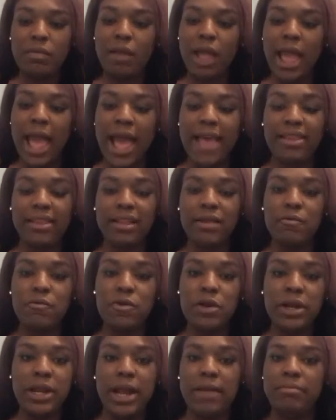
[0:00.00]
as
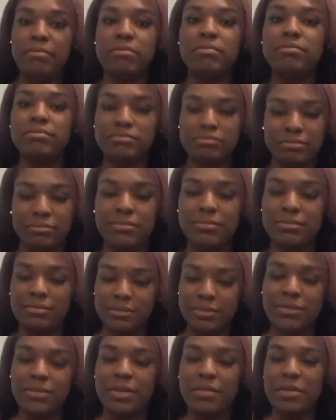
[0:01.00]
someone,
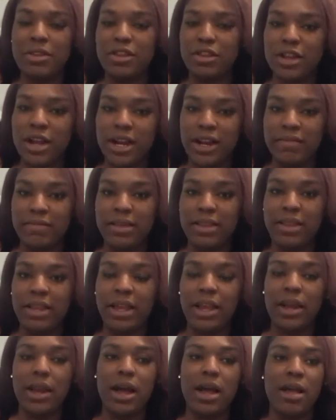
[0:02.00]
let me just start off by
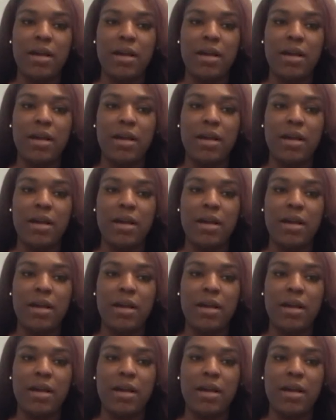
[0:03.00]
saying,